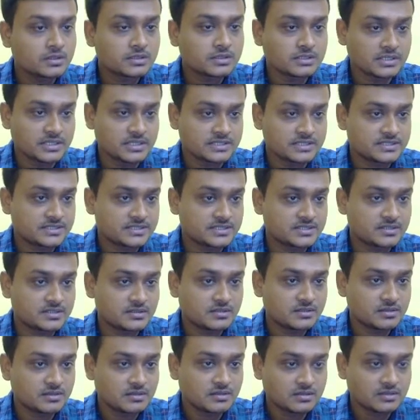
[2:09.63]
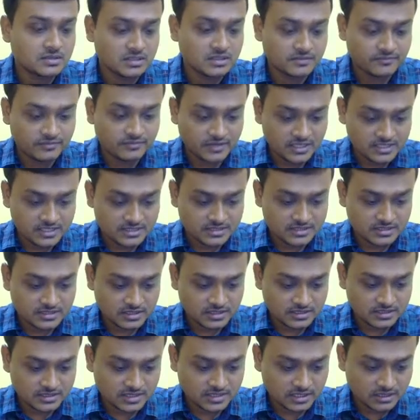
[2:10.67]
Yes, the first
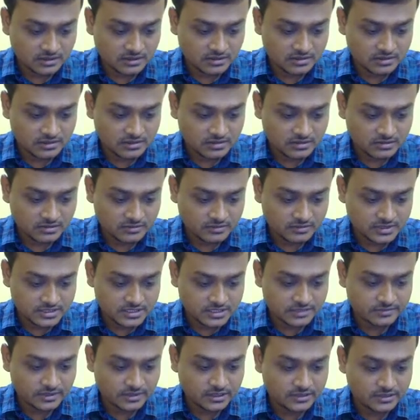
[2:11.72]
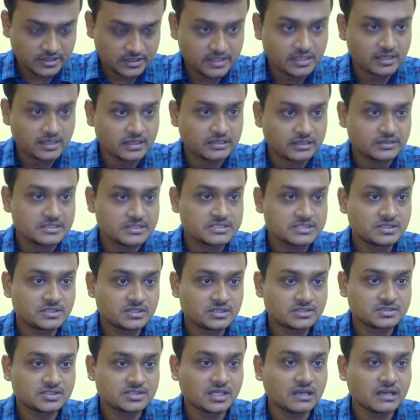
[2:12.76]
answer was given. It is
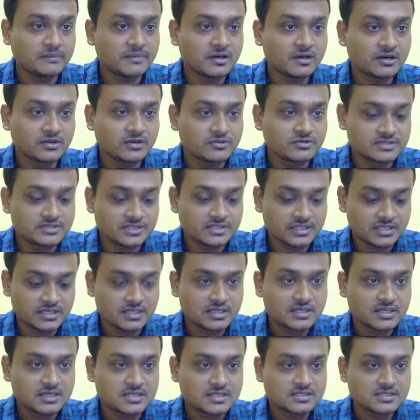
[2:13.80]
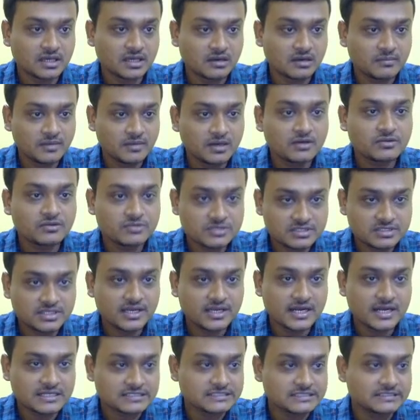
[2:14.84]
Salman Rushdie. Salman
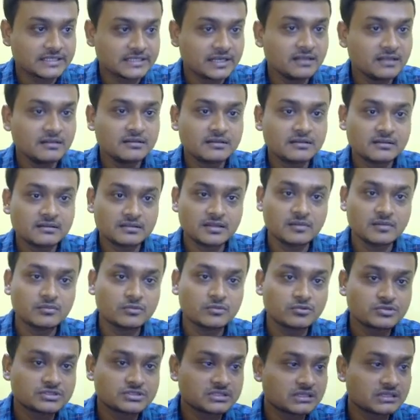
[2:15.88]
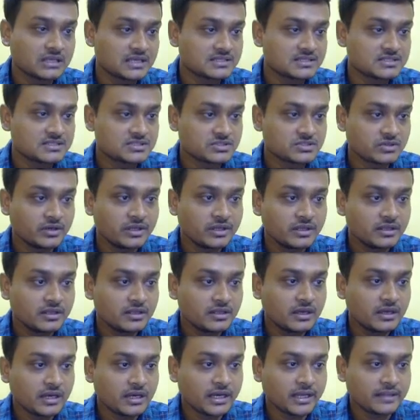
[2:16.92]
Rushdie has written The Moor's Last Sigh,
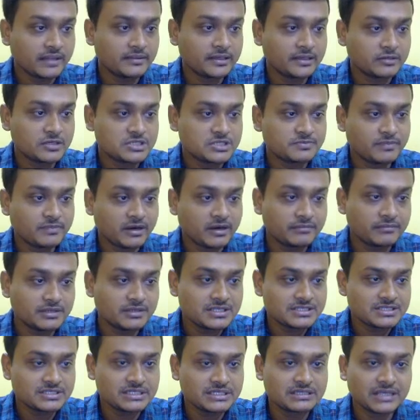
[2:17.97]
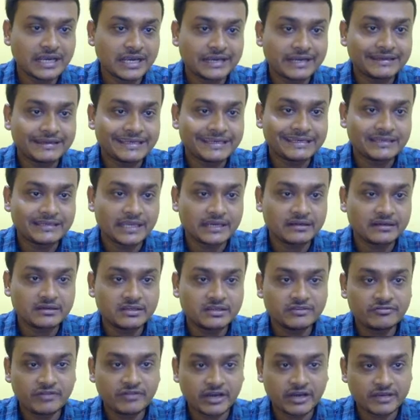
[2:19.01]
and that was published in
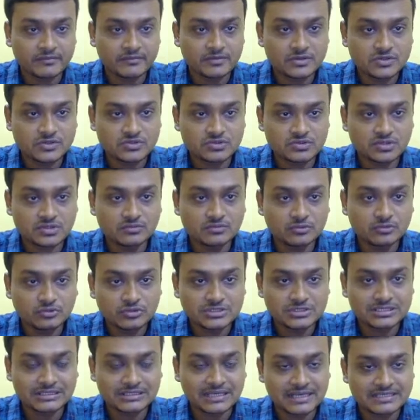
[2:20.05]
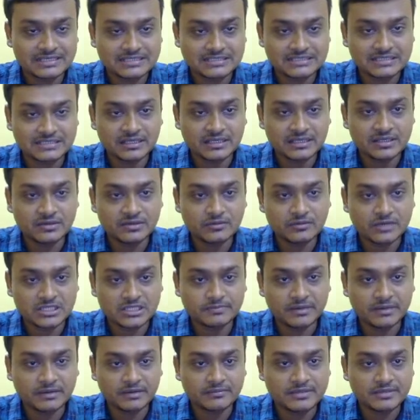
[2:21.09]
1995. So The Moor's Last Sigh was
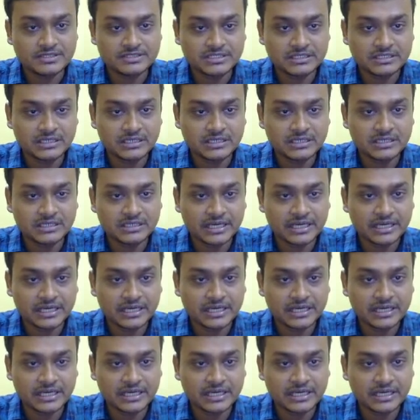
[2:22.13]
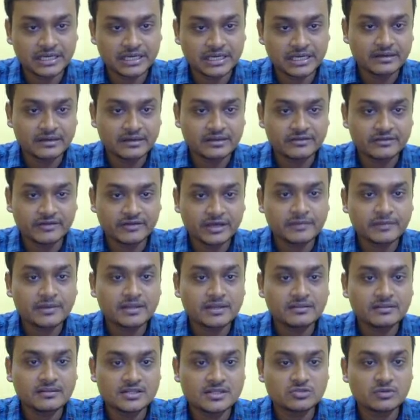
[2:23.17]
published in 1995,
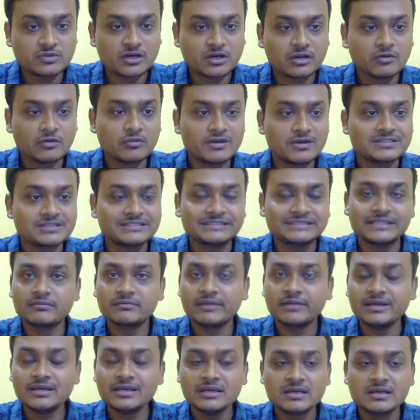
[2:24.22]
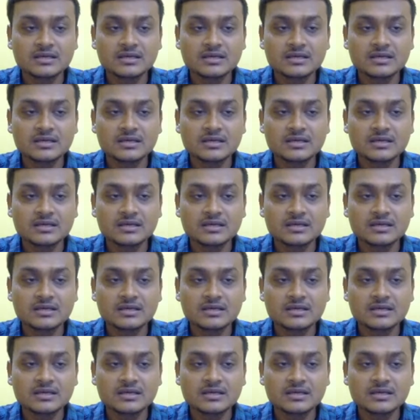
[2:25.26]
and this one was written by